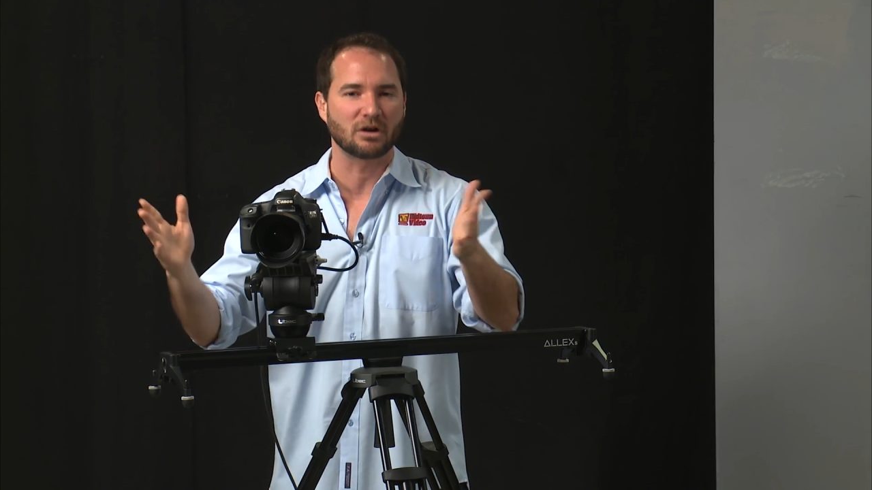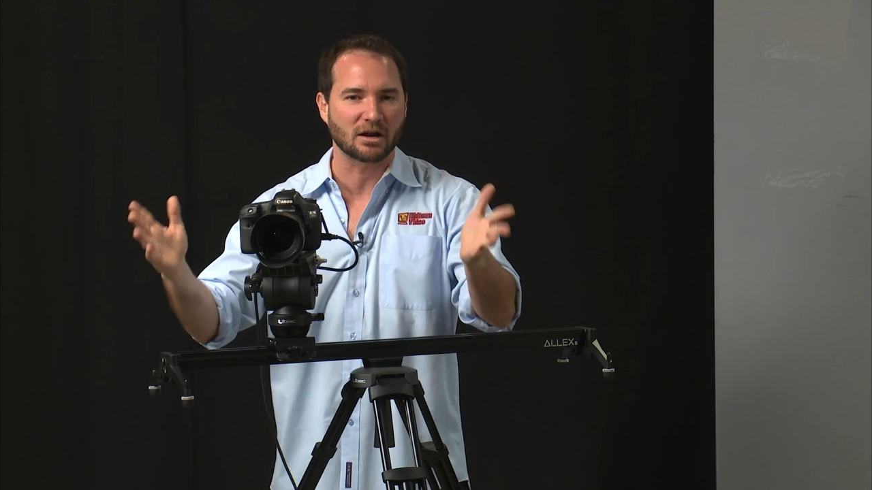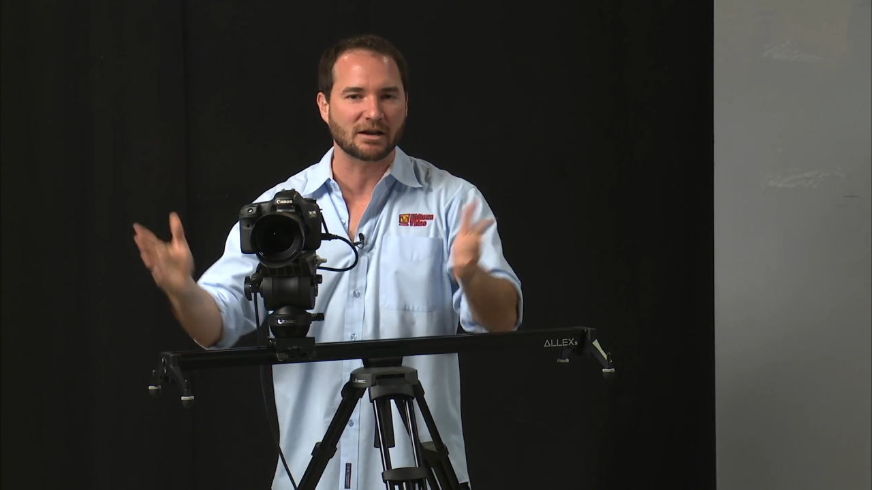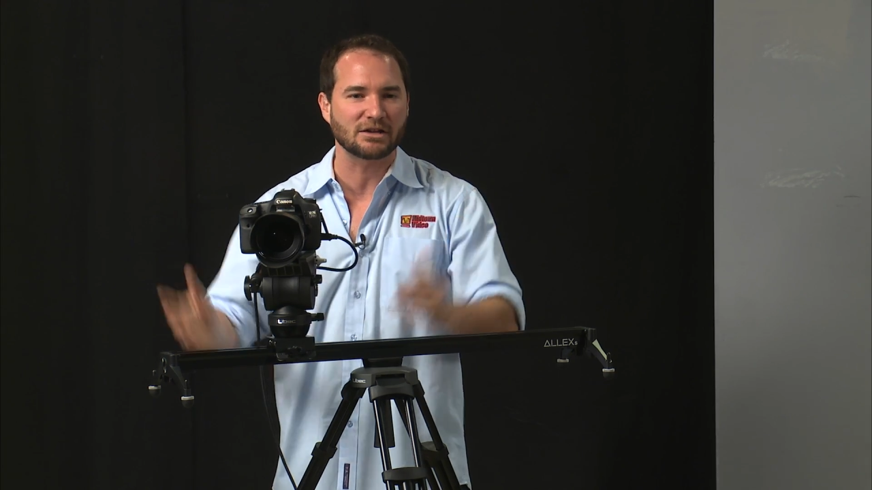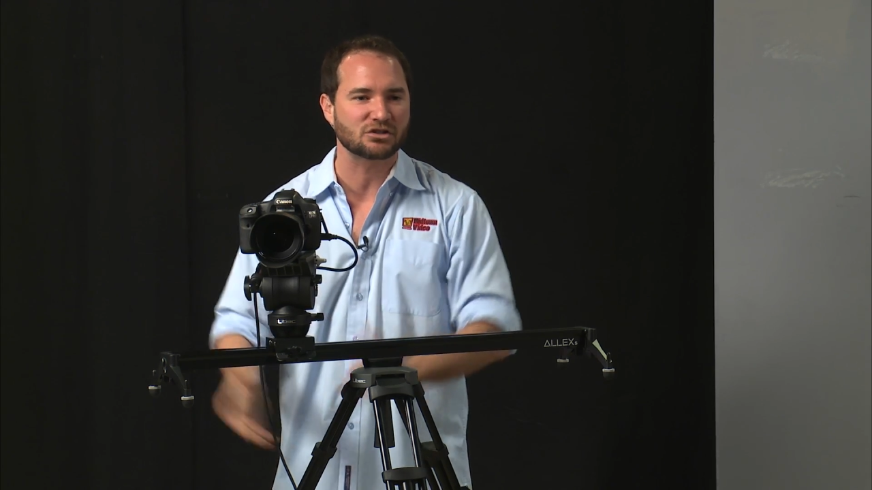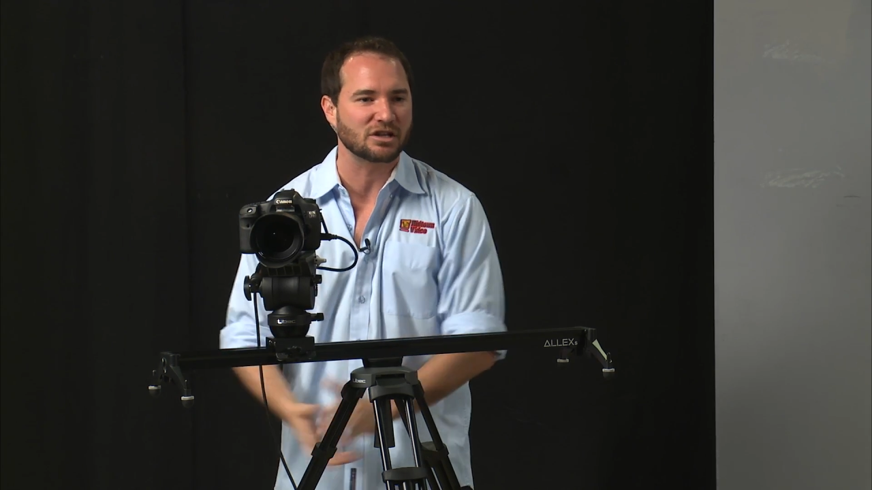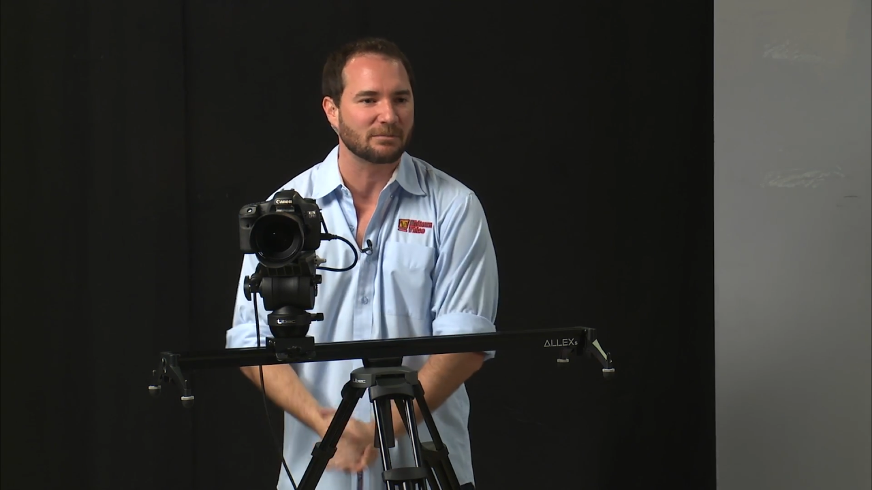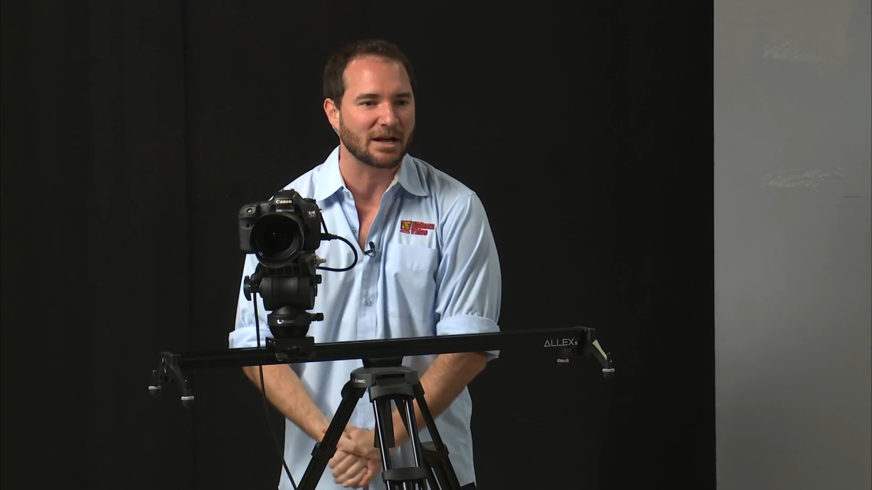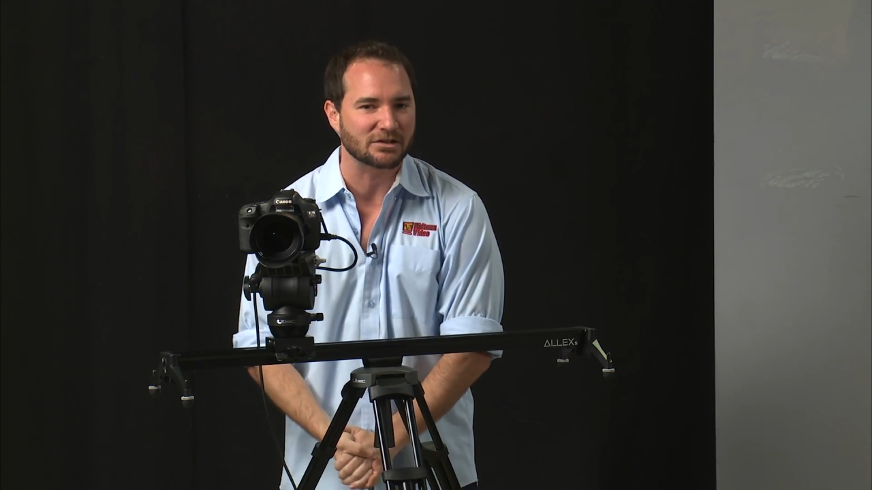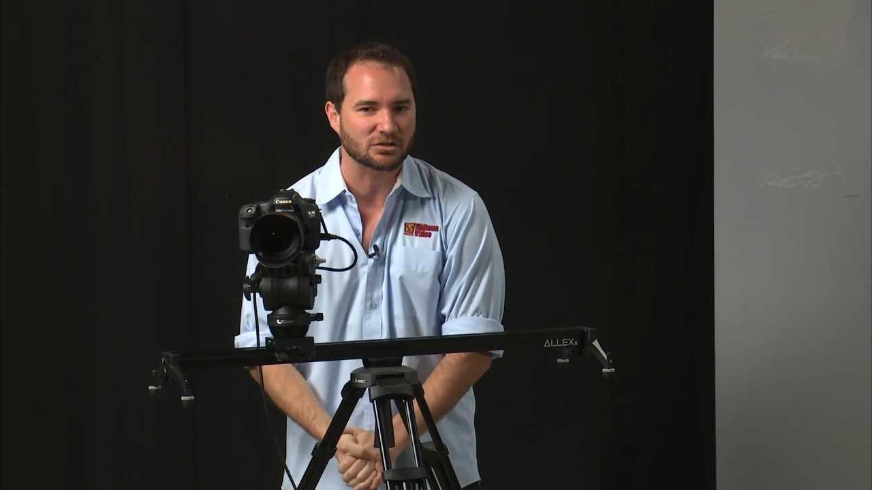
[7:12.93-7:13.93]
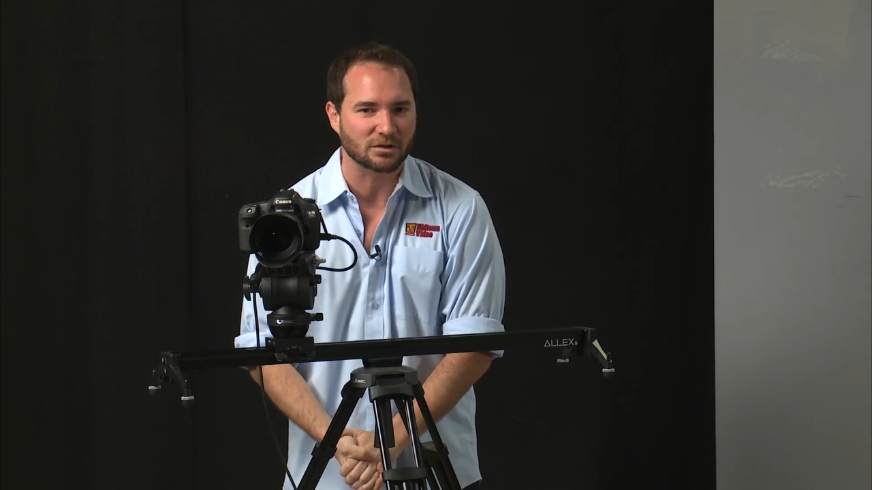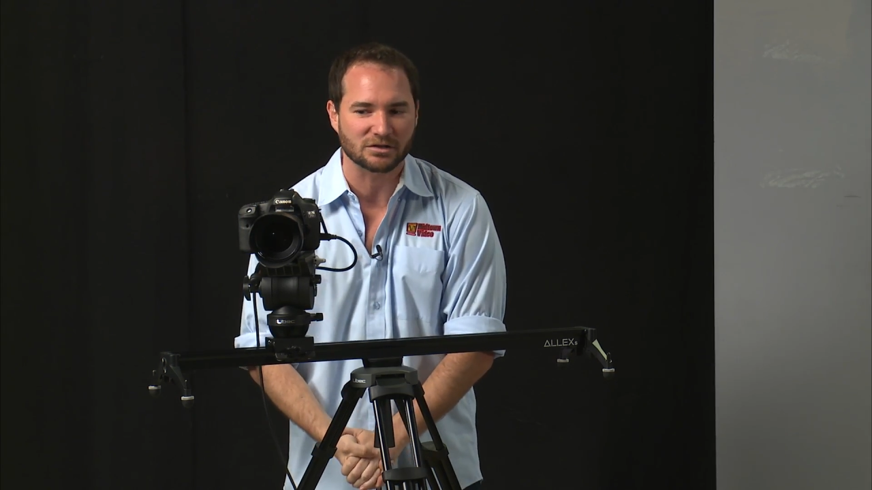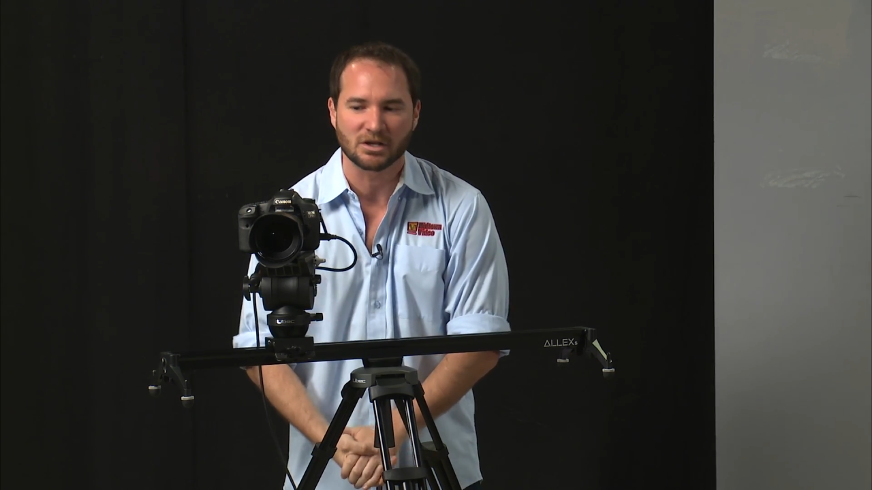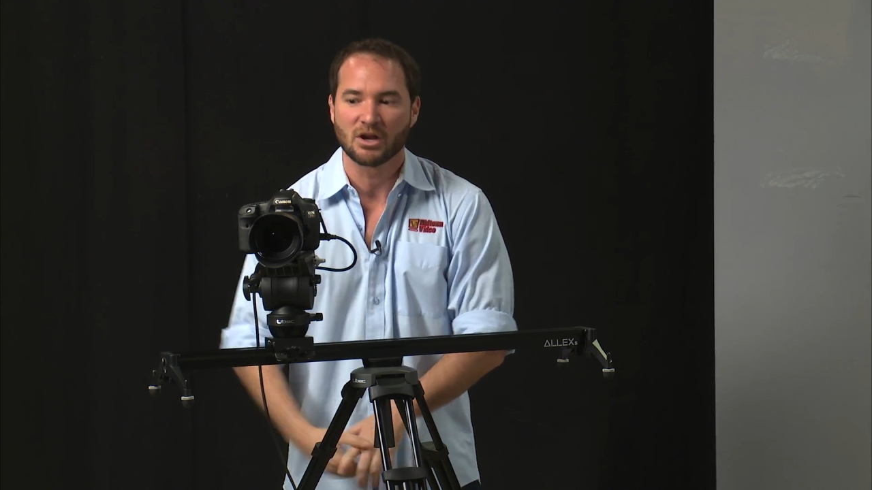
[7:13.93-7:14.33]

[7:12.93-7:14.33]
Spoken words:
on an HDMI source